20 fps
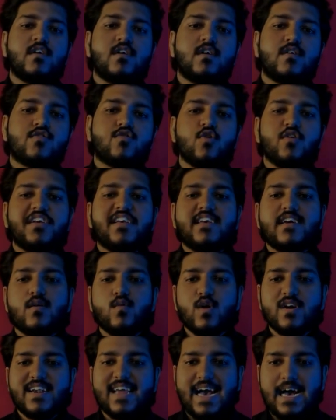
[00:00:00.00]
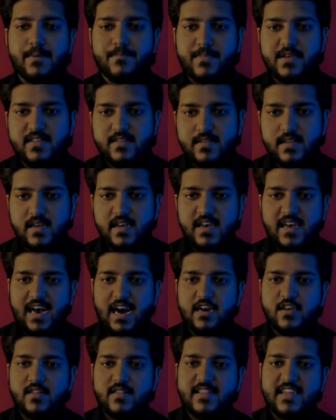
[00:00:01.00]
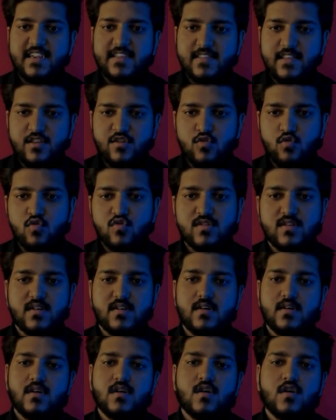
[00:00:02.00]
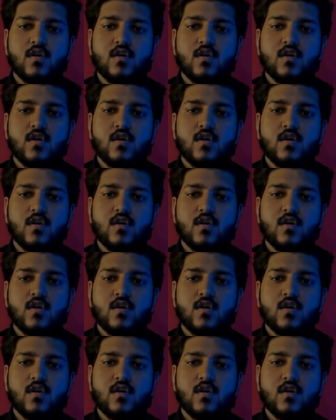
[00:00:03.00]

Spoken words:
So here what happens, there is a user